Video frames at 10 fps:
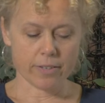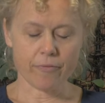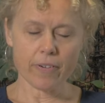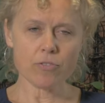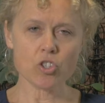The
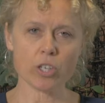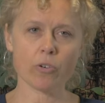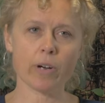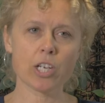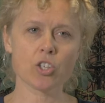fifth
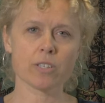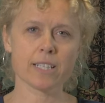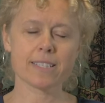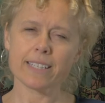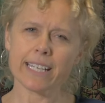generation
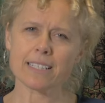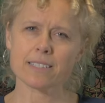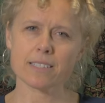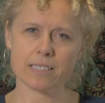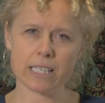is the
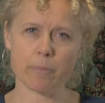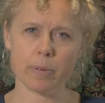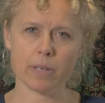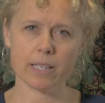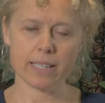next step
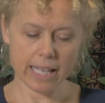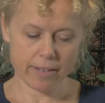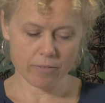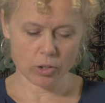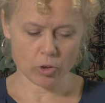in the
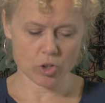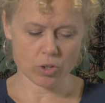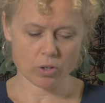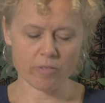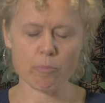
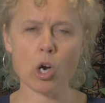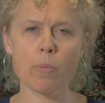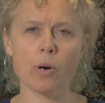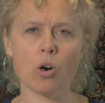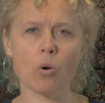evolution of
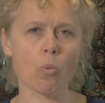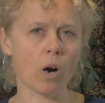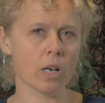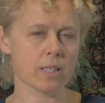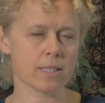mobile
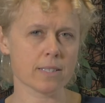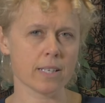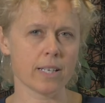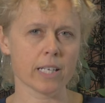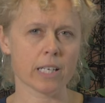wireless
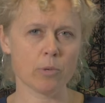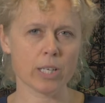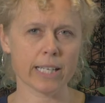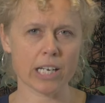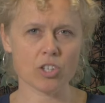
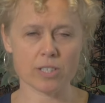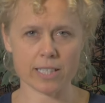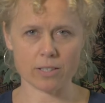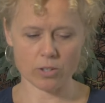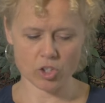communication
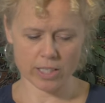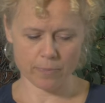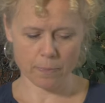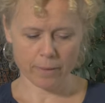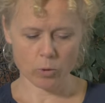technology,
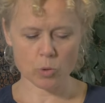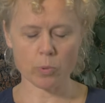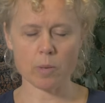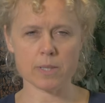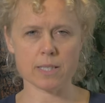which
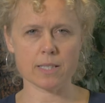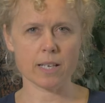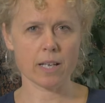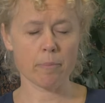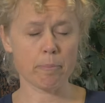promises
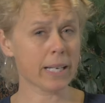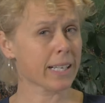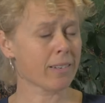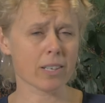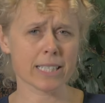better
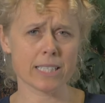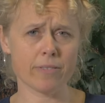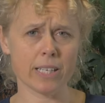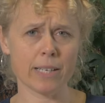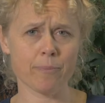
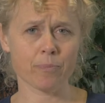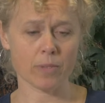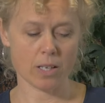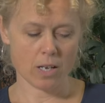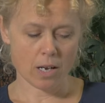connectivity,
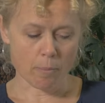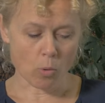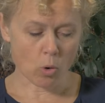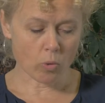more